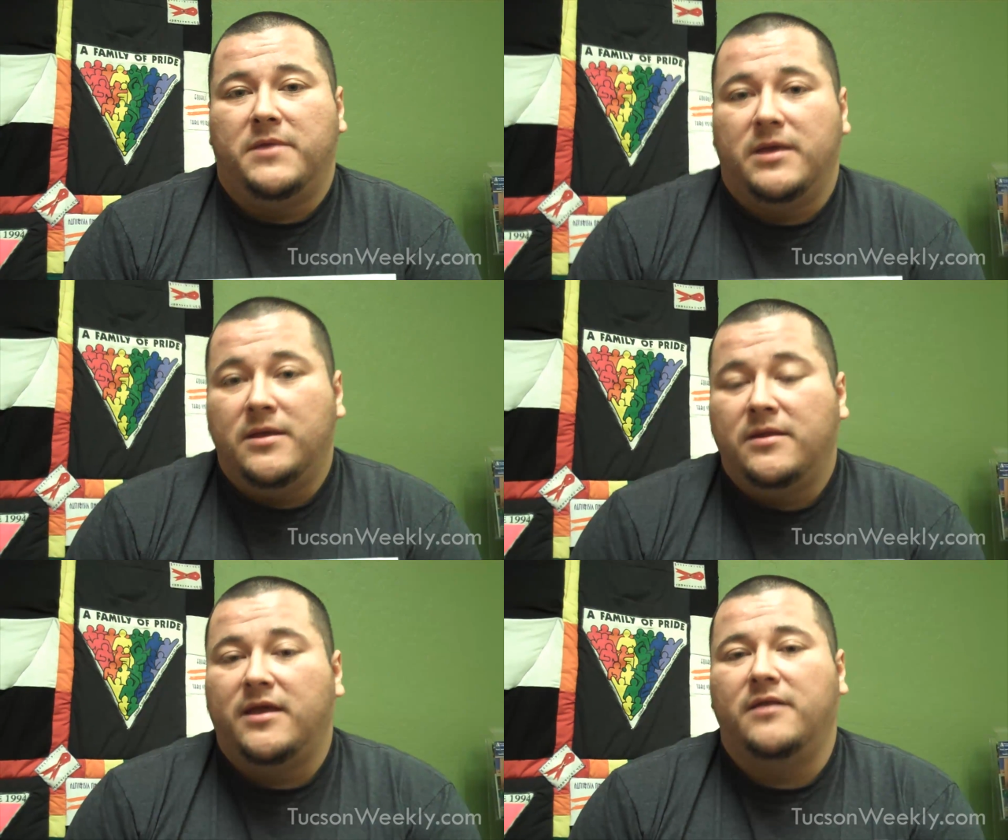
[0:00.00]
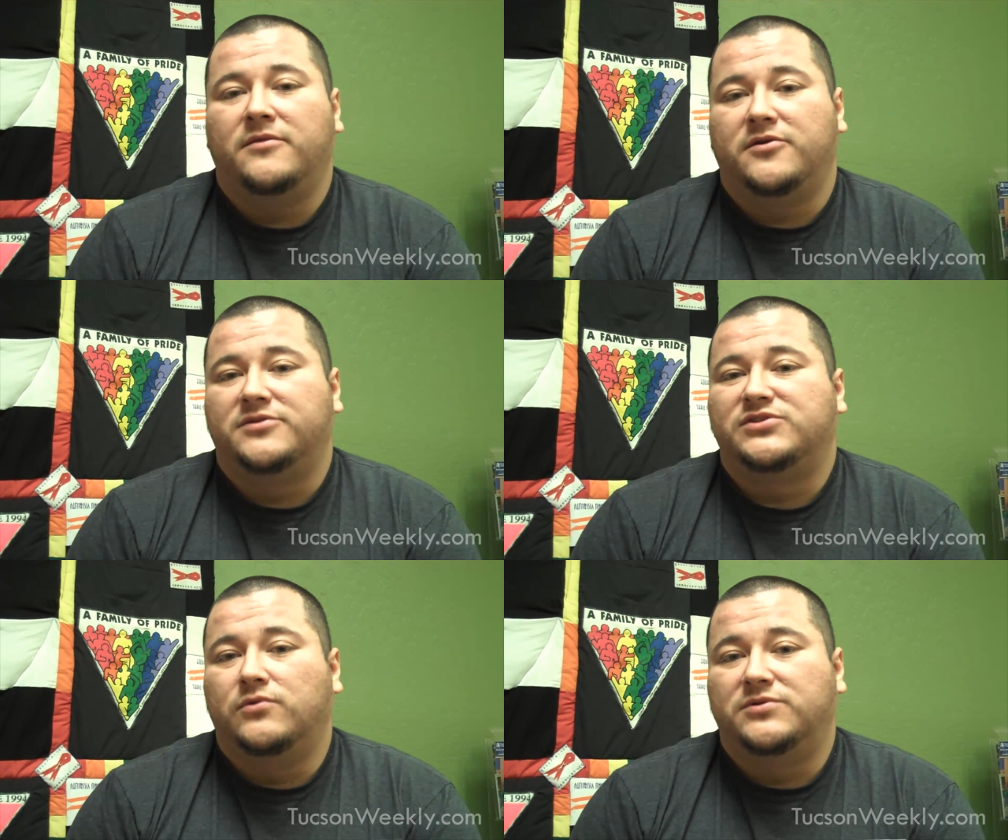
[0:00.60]
in getting their
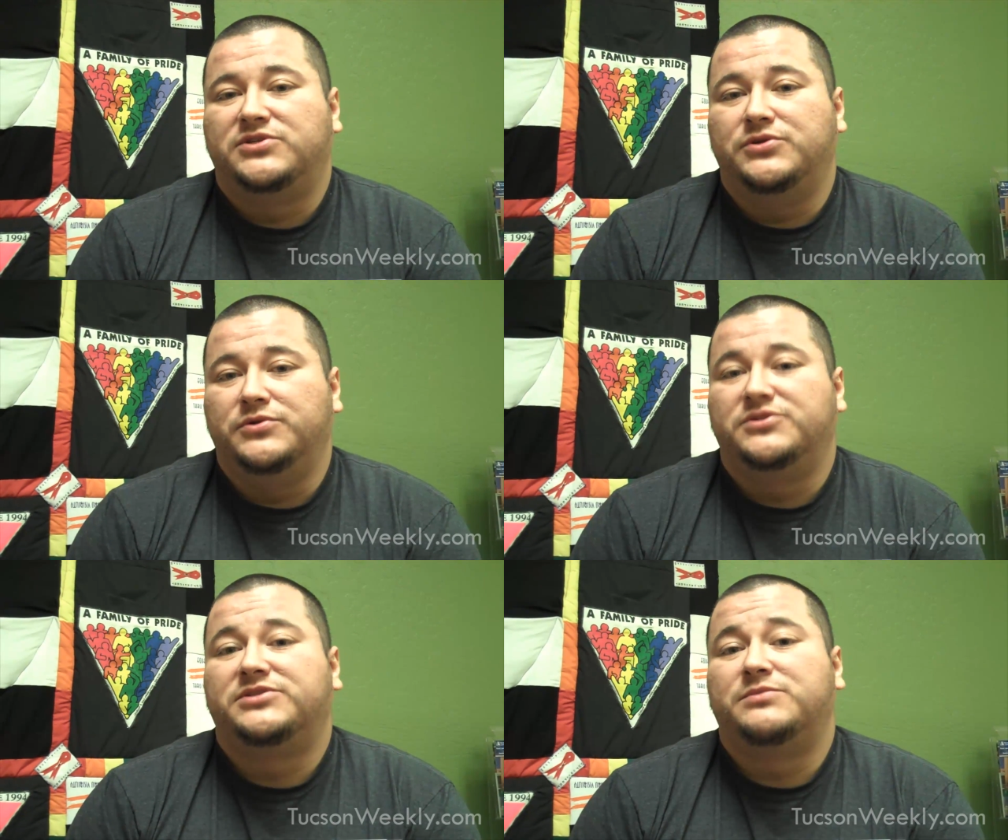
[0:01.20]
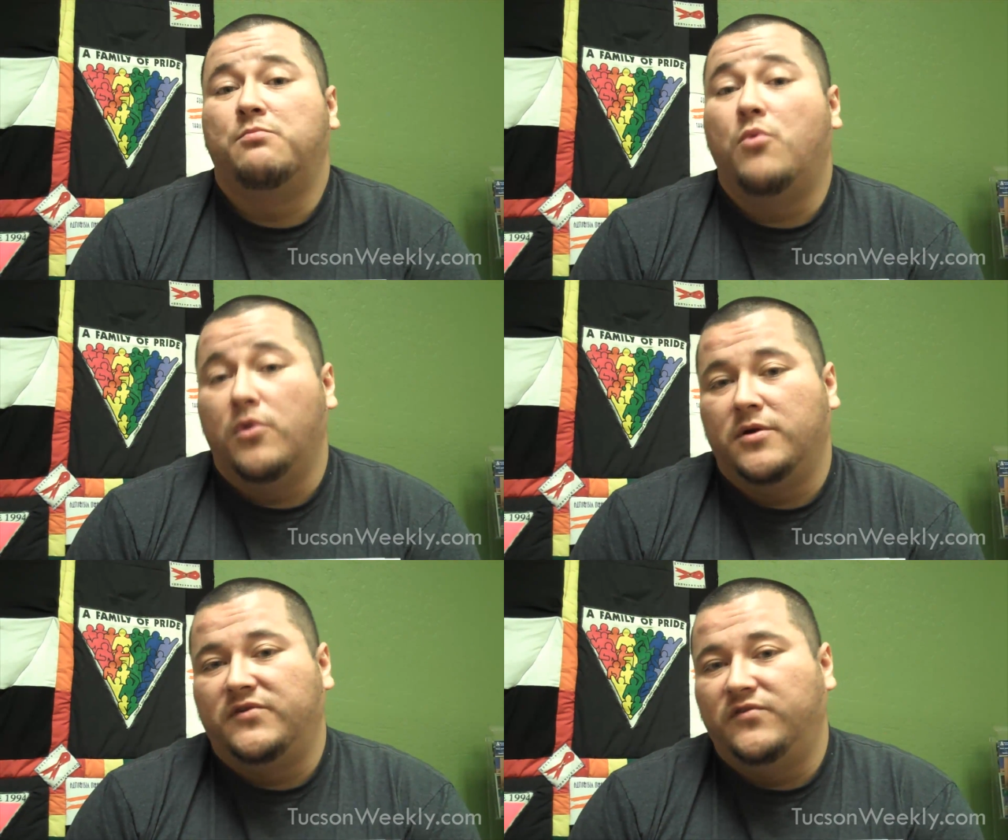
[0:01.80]
schools to do
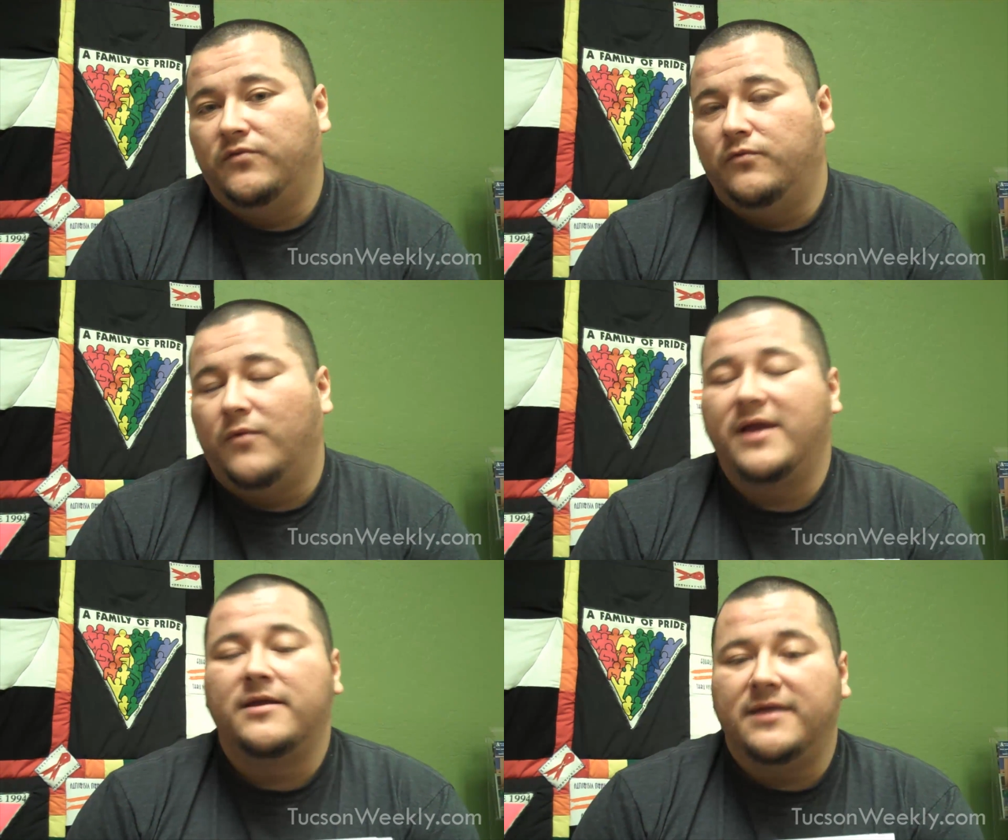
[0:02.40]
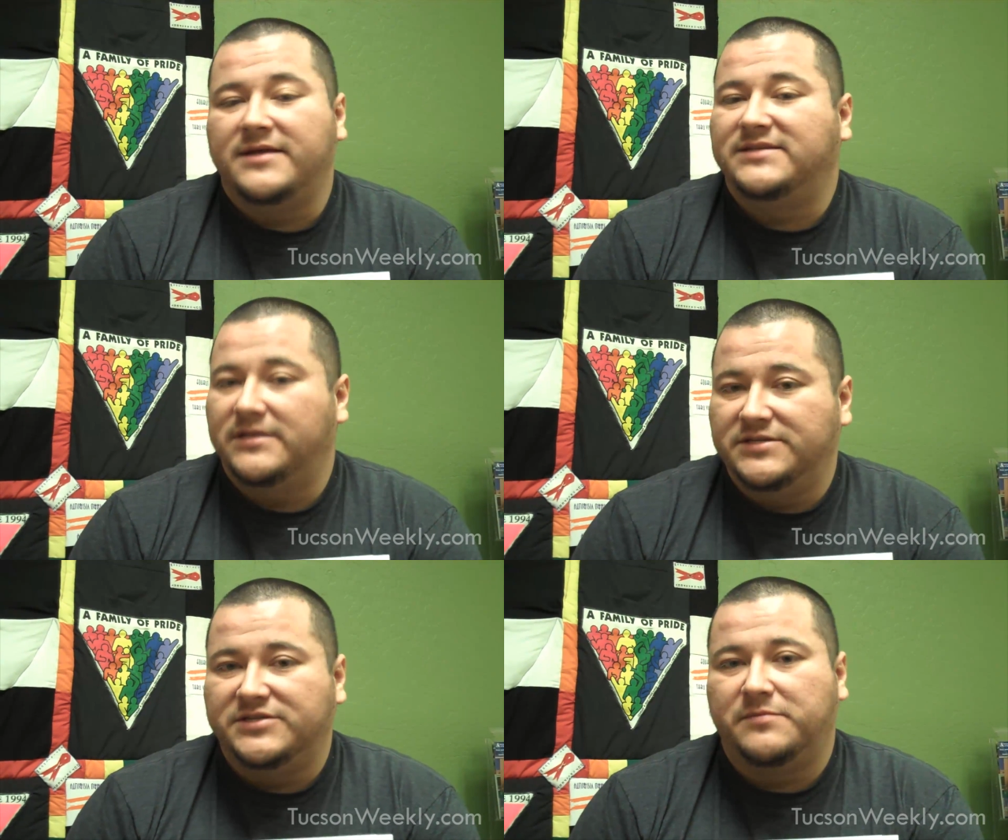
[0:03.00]
more, to recognize that
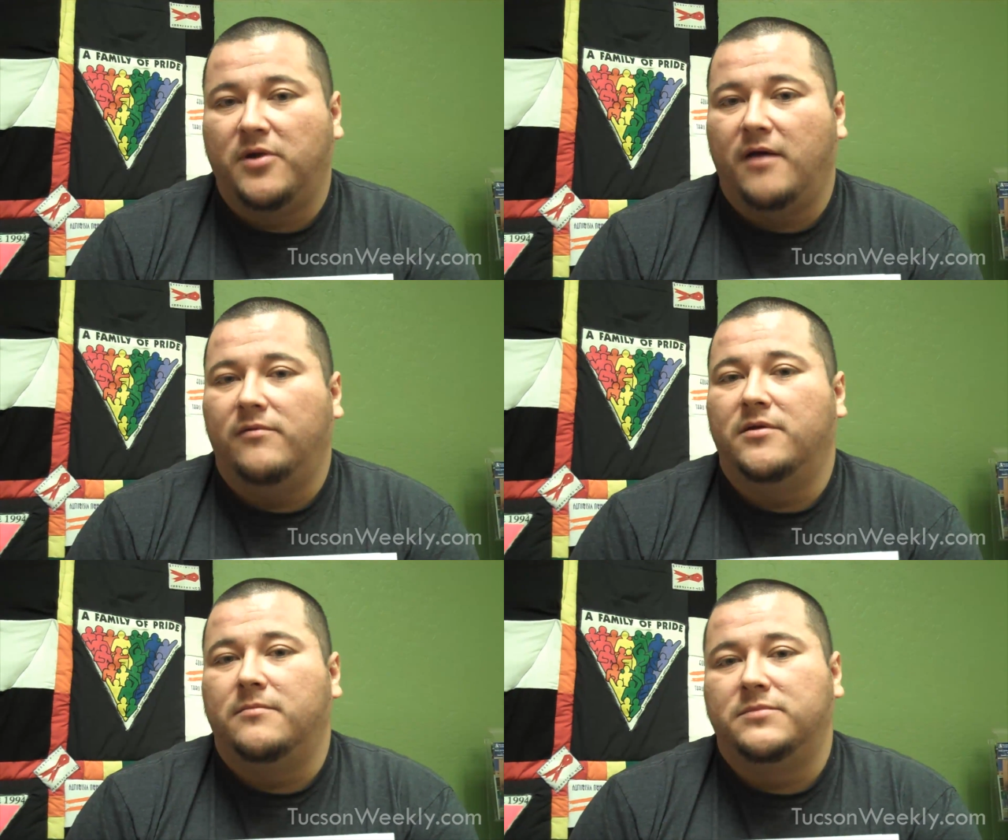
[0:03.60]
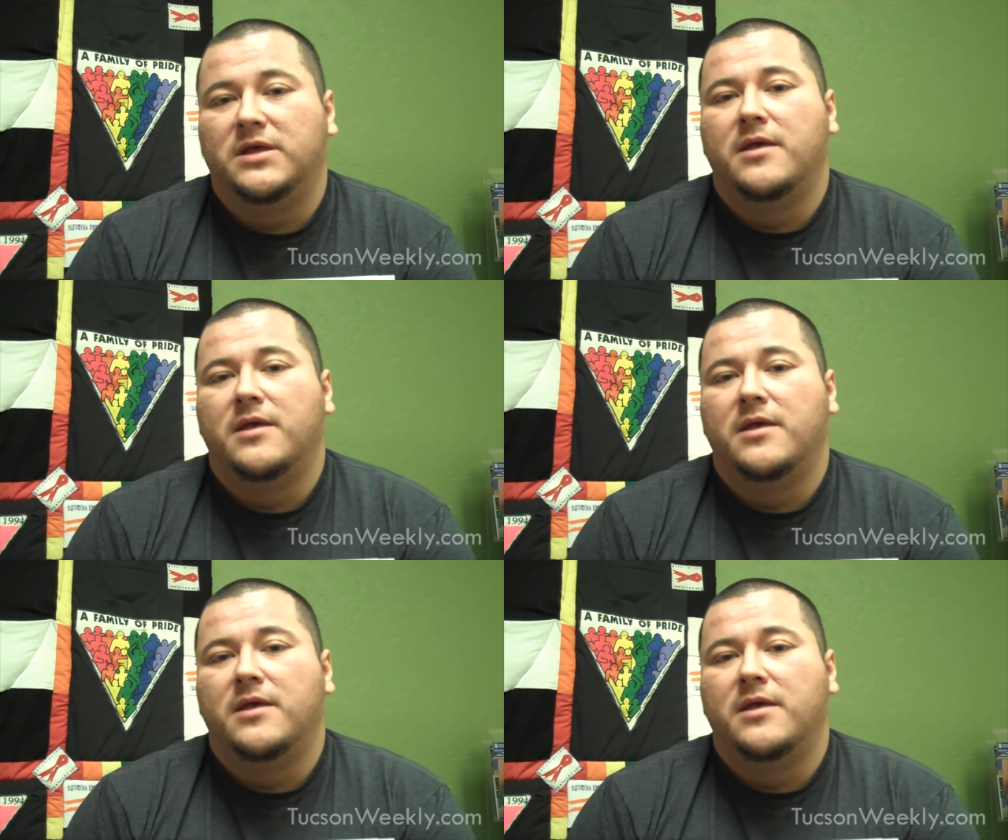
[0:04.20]
this is a problem,